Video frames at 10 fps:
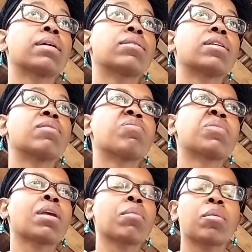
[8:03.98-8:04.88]
I don't know.
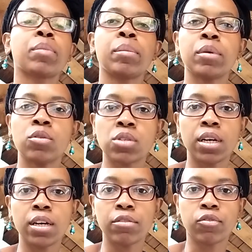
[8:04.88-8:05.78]
I remember people used to
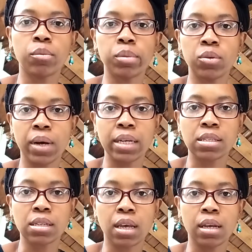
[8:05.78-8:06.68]
hunt for a blue eyed
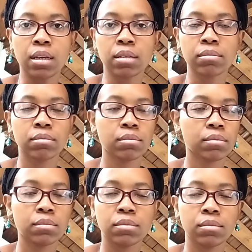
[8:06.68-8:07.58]
cicada.
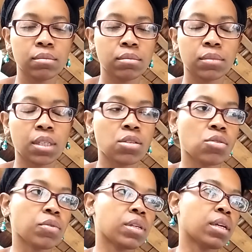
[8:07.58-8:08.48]

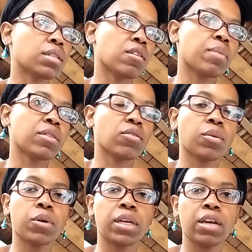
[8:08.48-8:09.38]
So ridiculous. Everybody thought
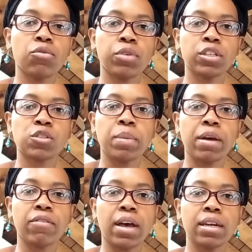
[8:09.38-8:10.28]
they were going to get rich by
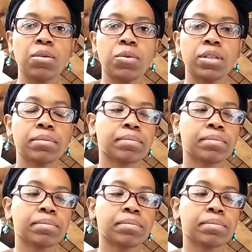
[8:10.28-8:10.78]
finding one.